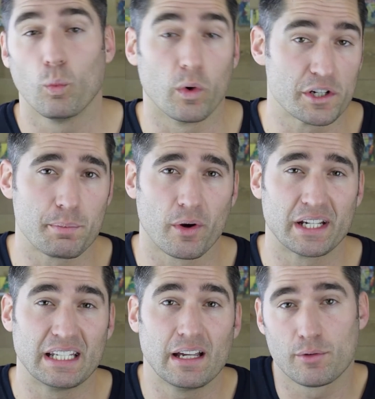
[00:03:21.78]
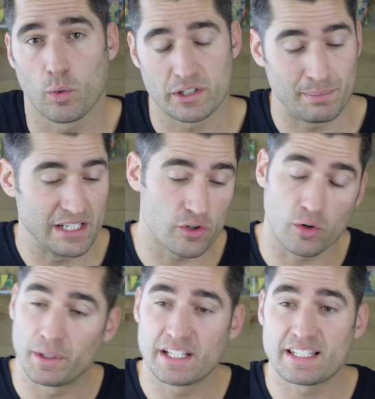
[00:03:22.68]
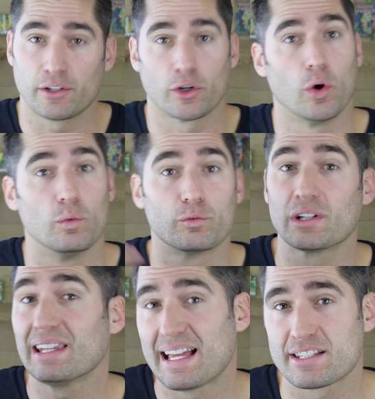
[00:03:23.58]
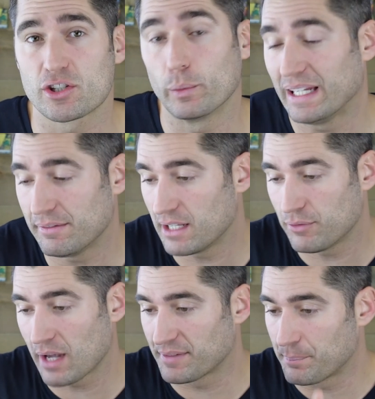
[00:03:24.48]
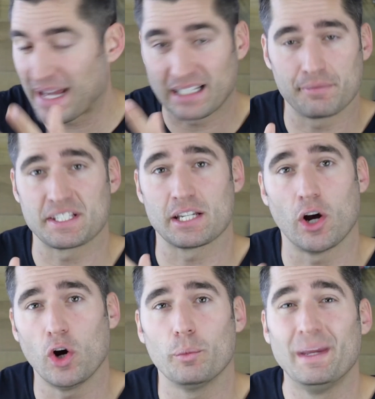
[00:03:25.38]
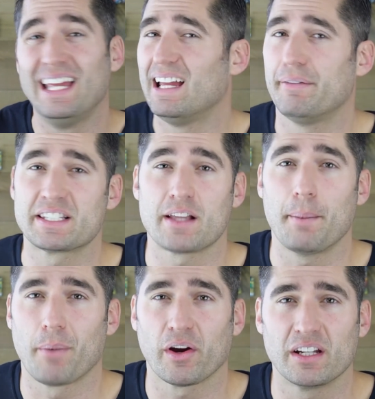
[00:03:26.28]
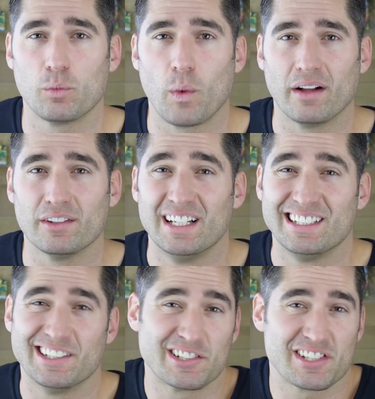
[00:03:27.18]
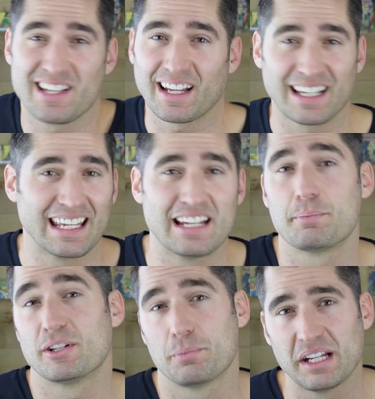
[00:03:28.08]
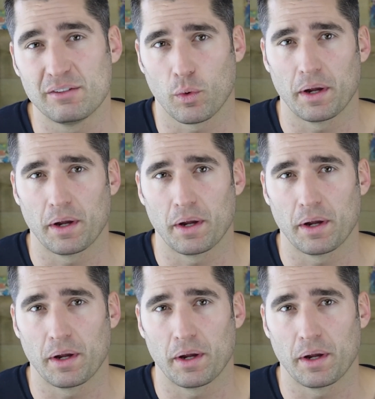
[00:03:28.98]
Worse marketing, of course, means you're going to sell your home for less. So even if you have a magnificent home, if it's not marketed well, you're just not gonna get as much money for